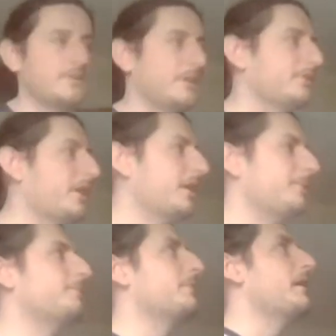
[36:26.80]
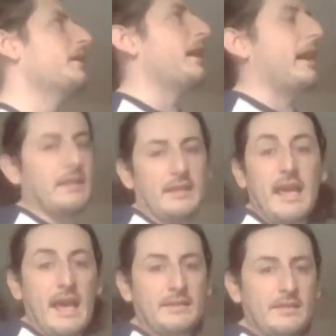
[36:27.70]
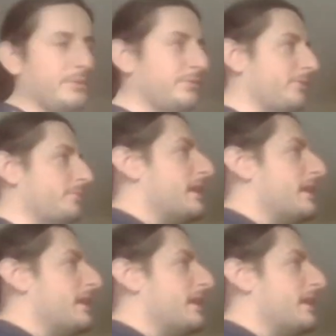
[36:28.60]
guitar, and again this one's from